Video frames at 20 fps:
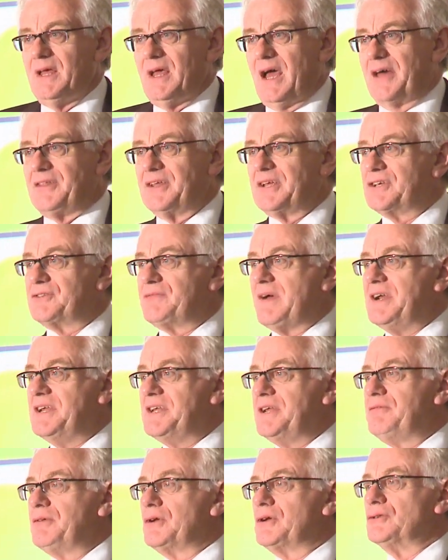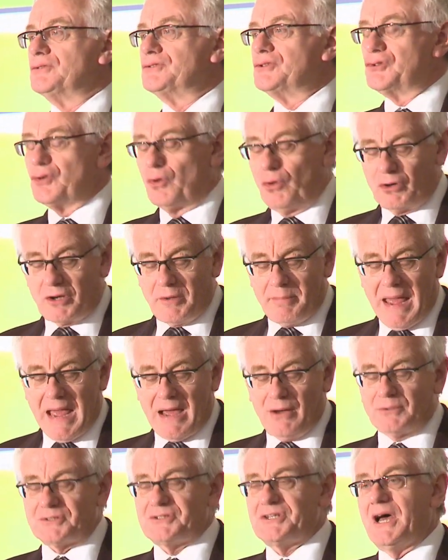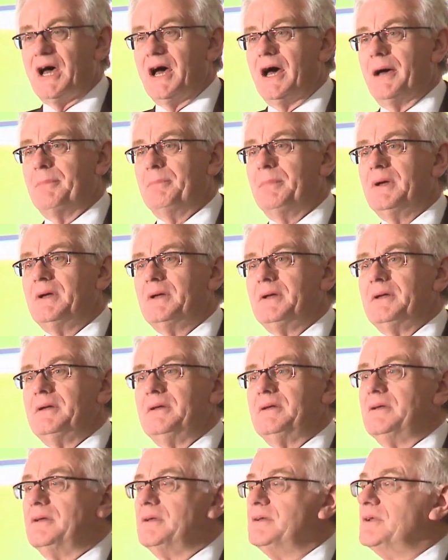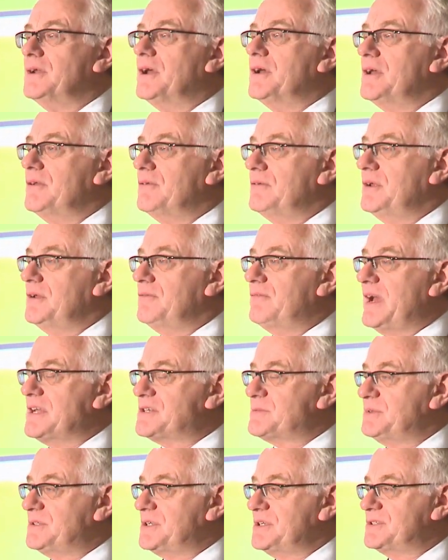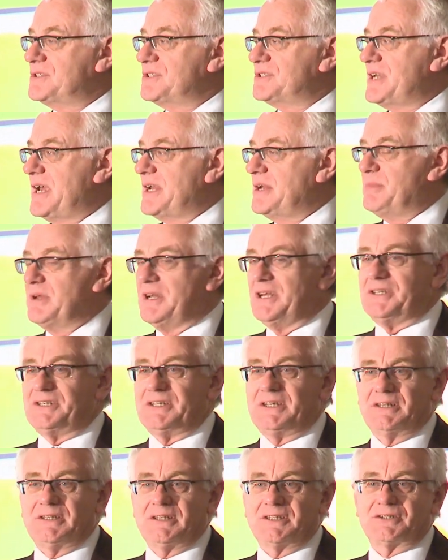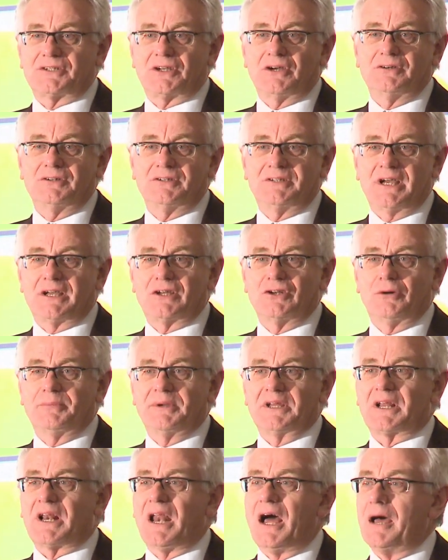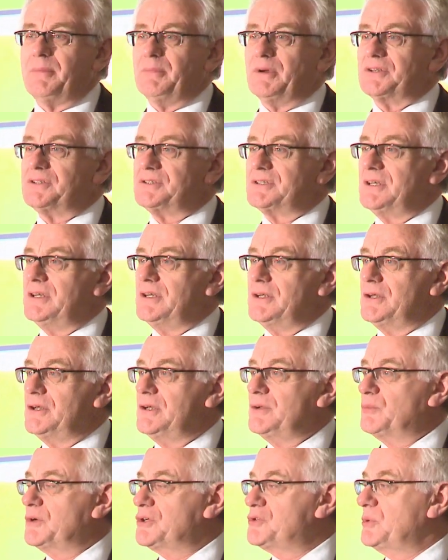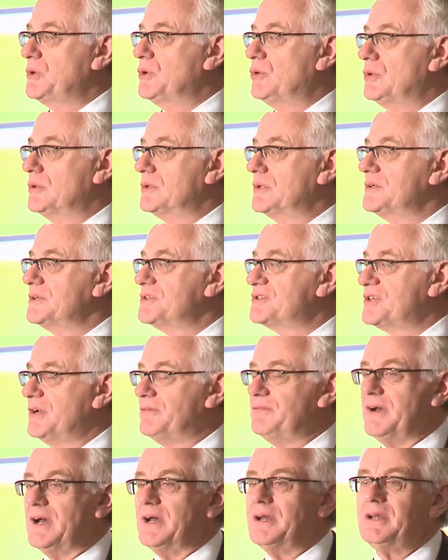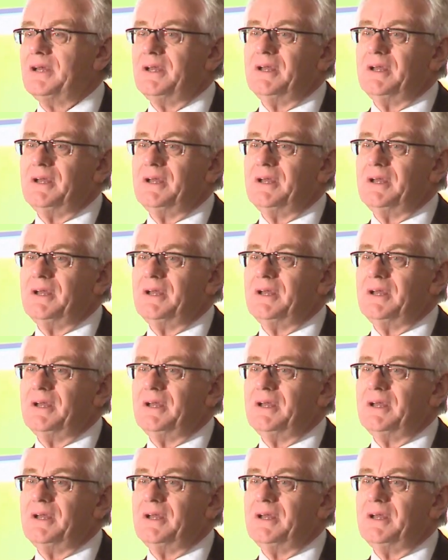I think it's very difficult to talk about investment in sustainability in this current economic climate in which we all suffer.